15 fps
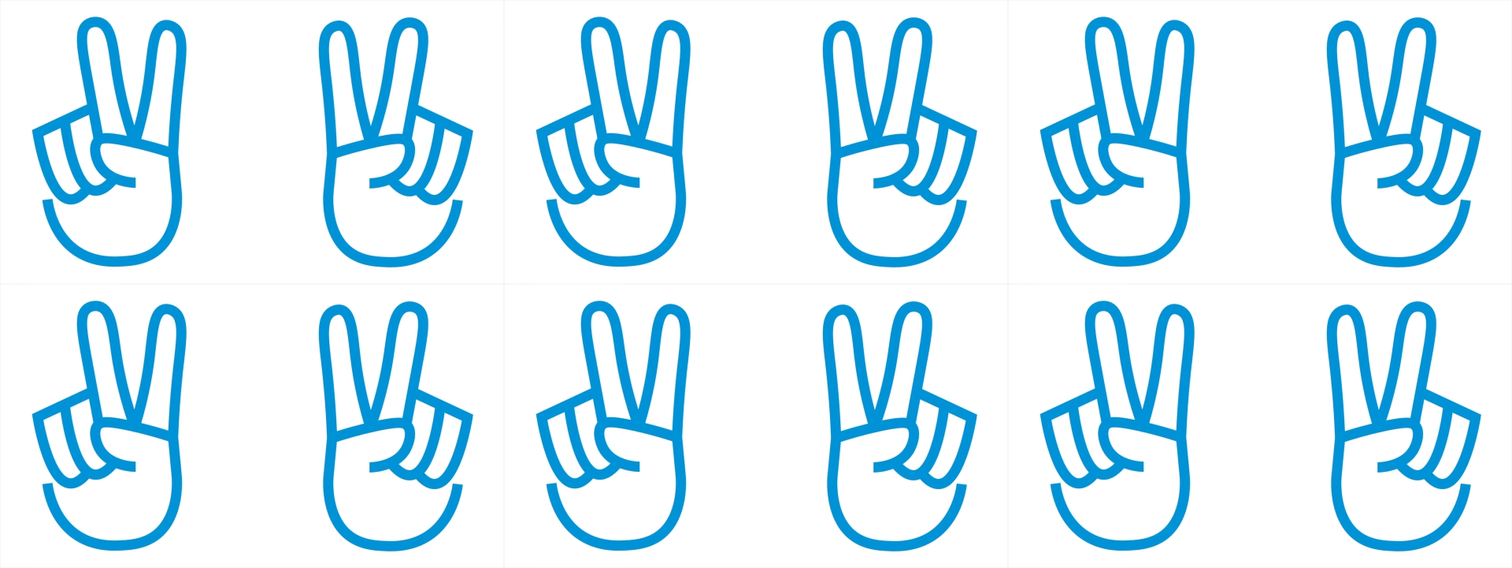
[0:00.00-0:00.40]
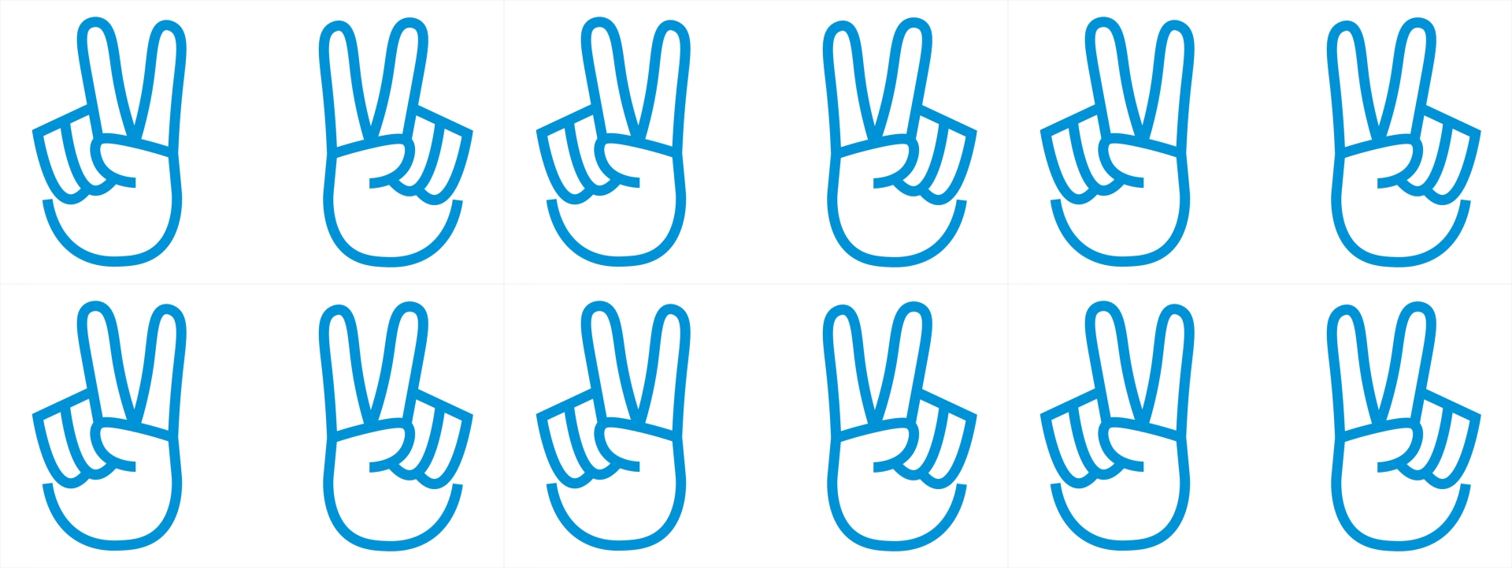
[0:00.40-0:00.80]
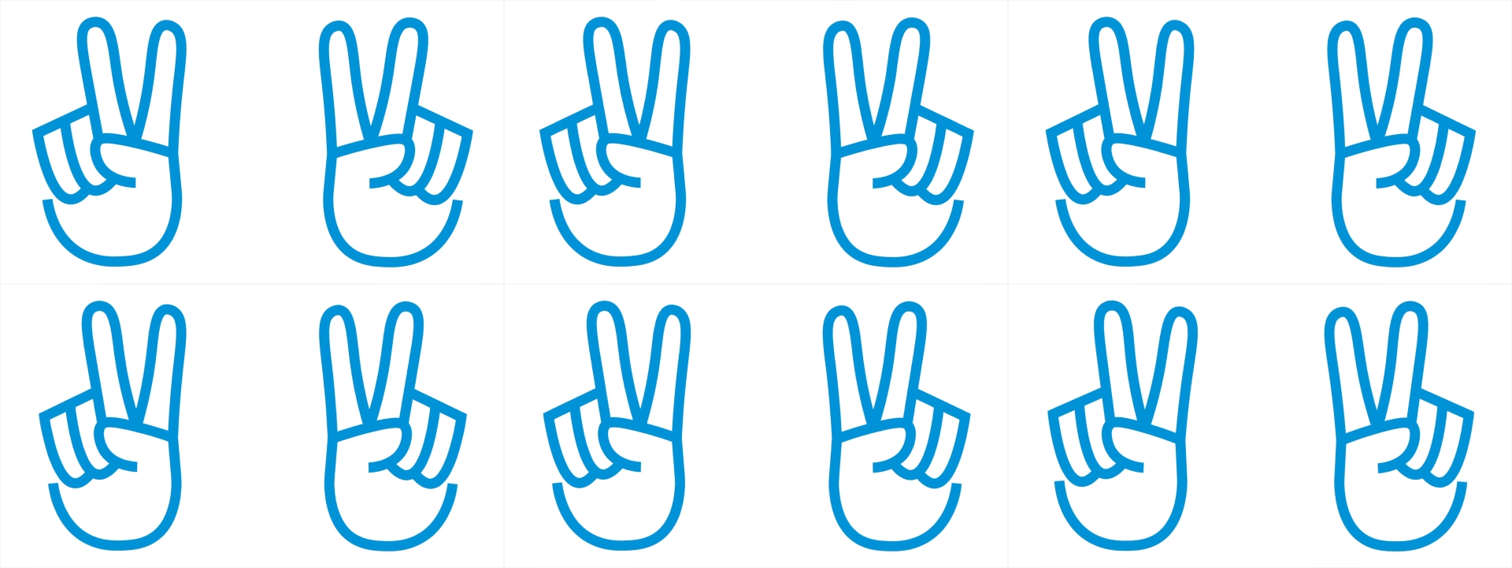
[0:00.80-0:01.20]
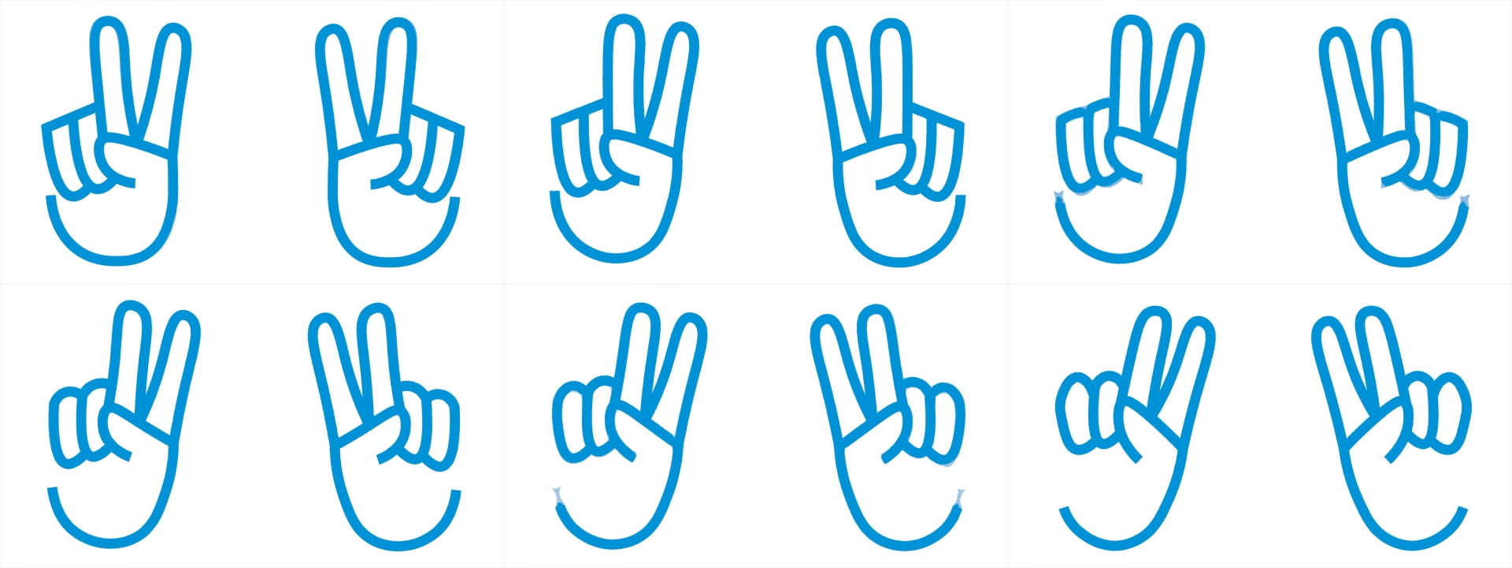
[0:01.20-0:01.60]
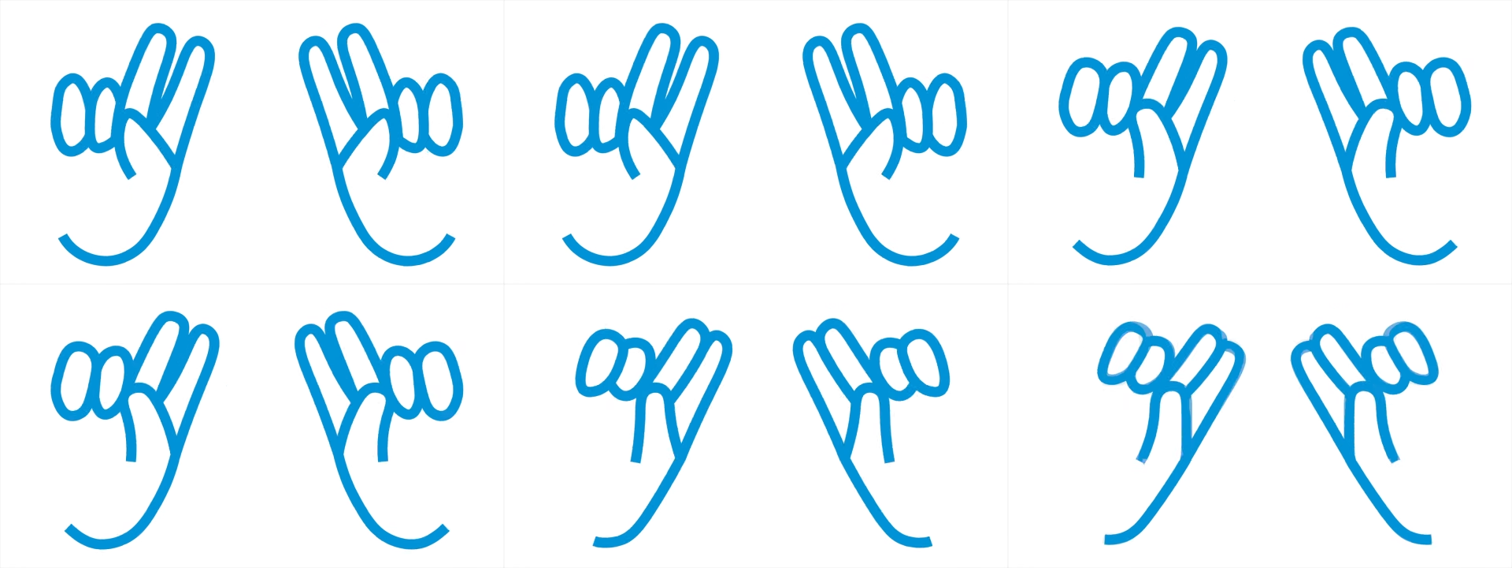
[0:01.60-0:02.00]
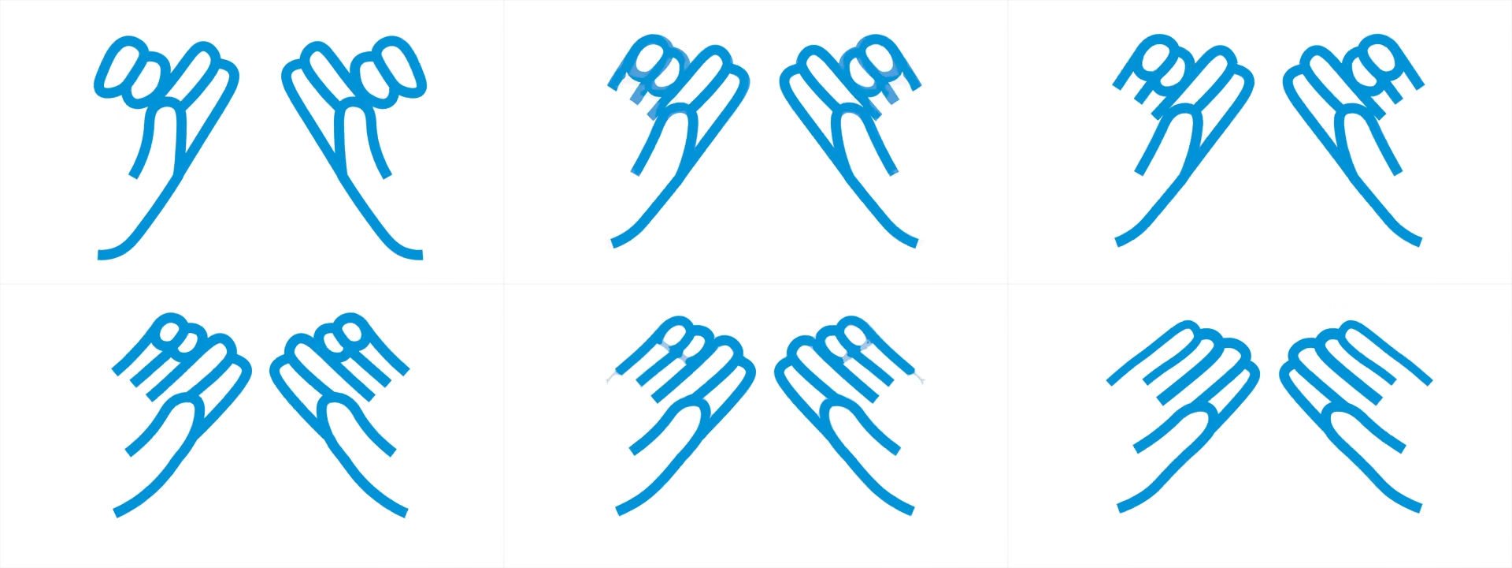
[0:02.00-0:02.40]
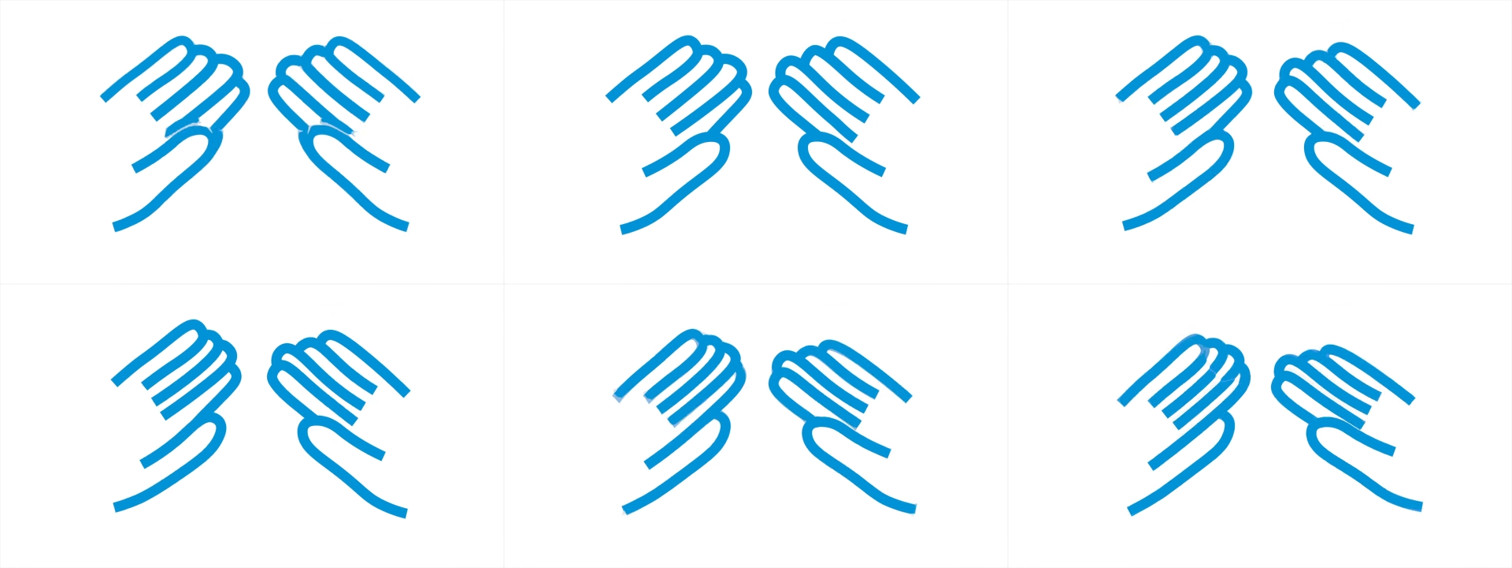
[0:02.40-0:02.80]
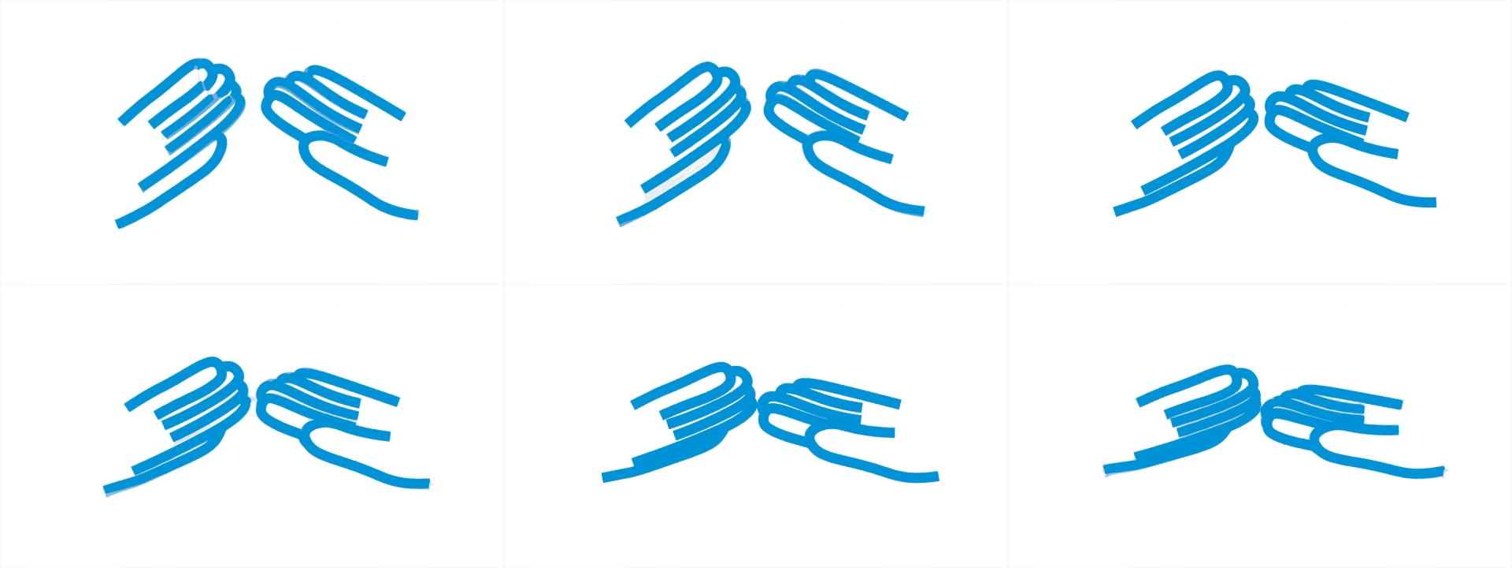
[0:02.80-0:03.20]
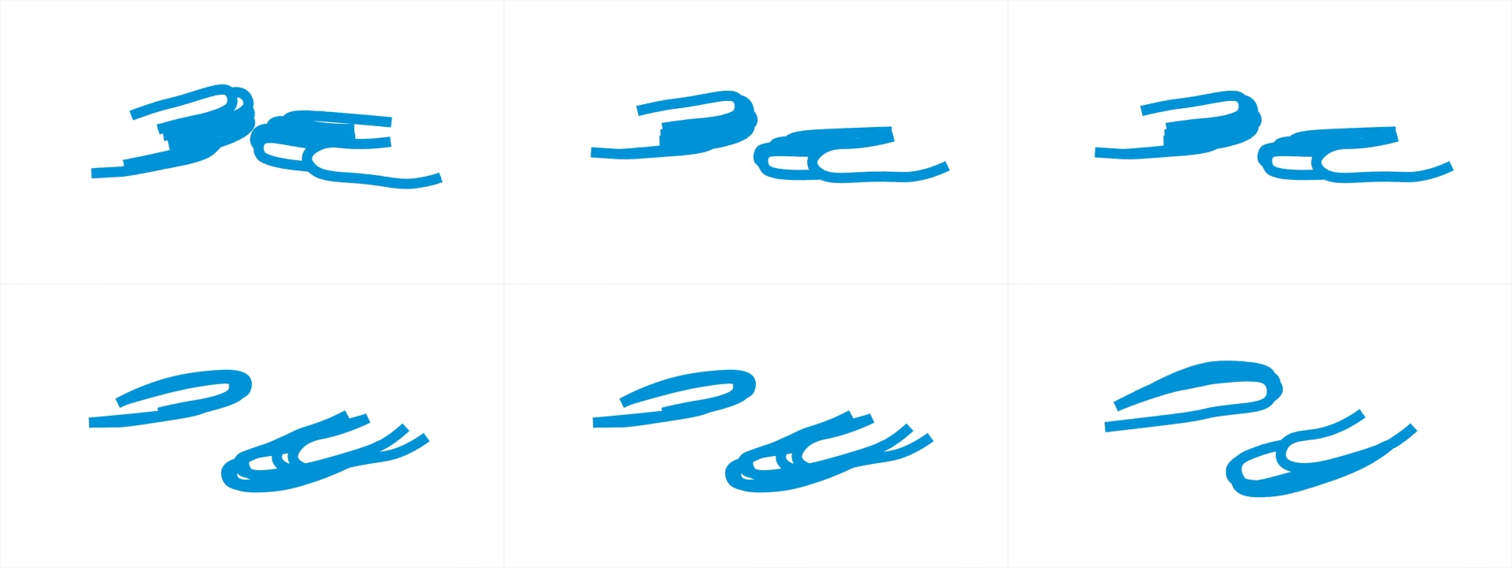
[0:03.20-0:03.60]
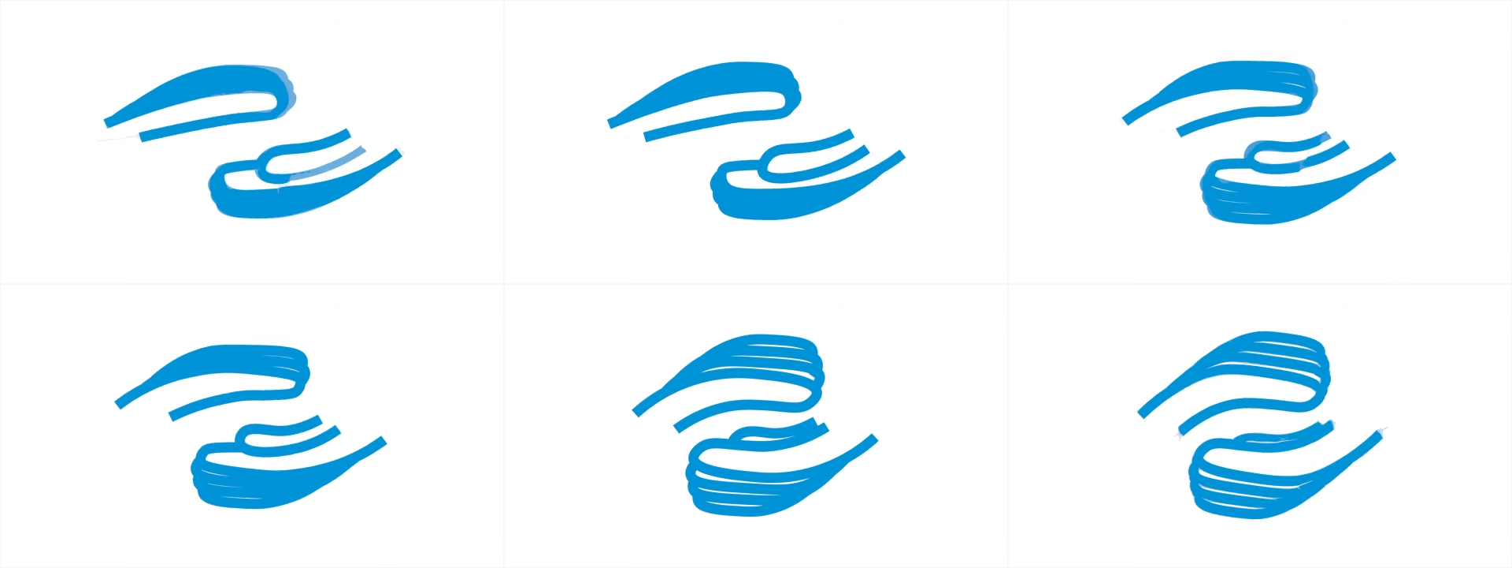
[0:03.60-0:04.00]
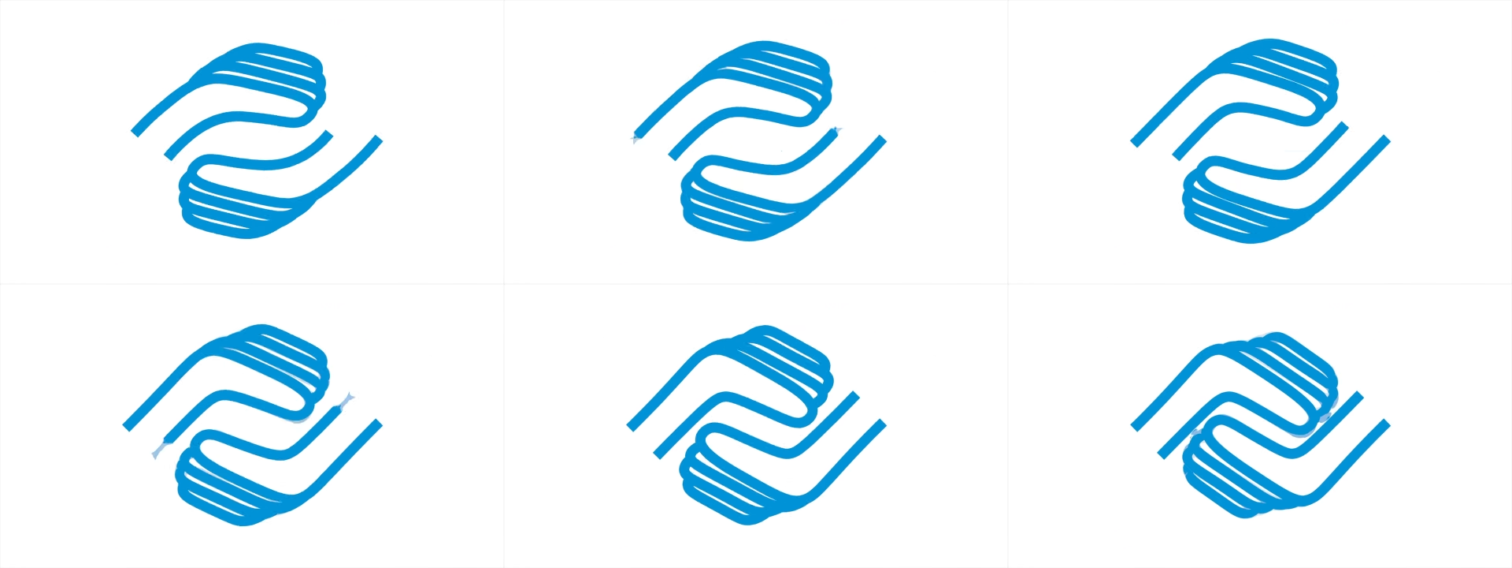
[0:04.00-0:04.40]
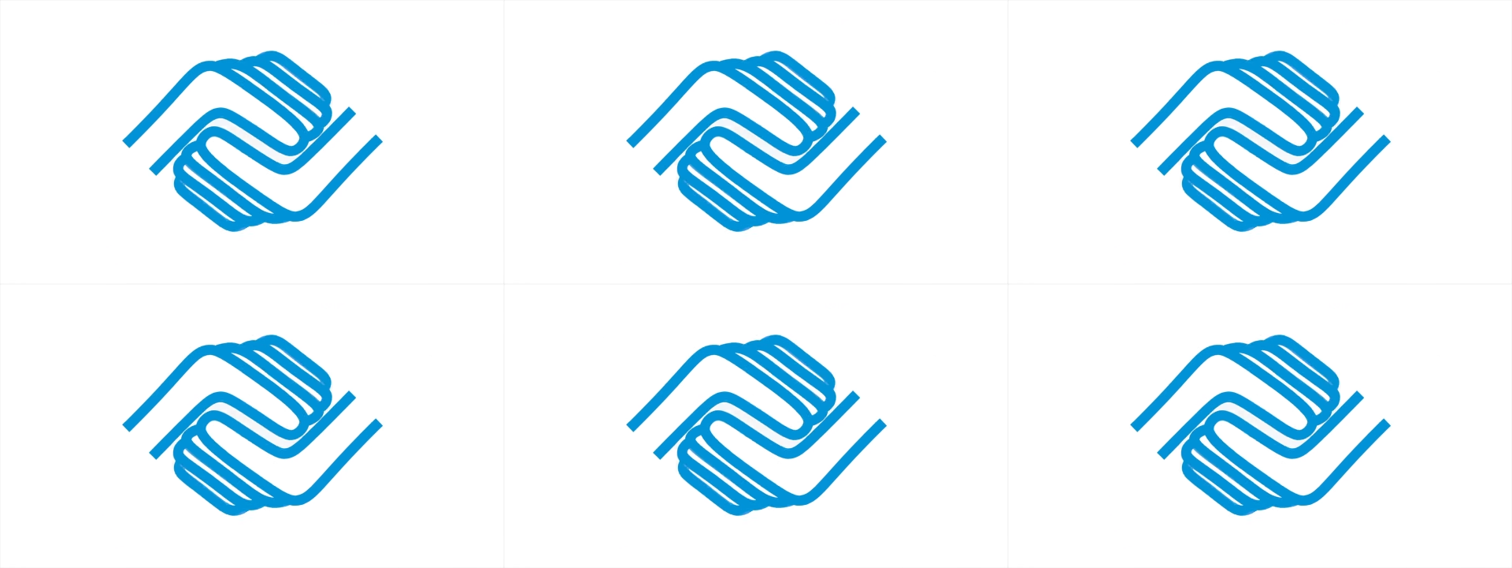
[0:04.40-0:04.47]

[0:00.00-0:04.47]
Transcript: No face is visible, so there are no lips to read.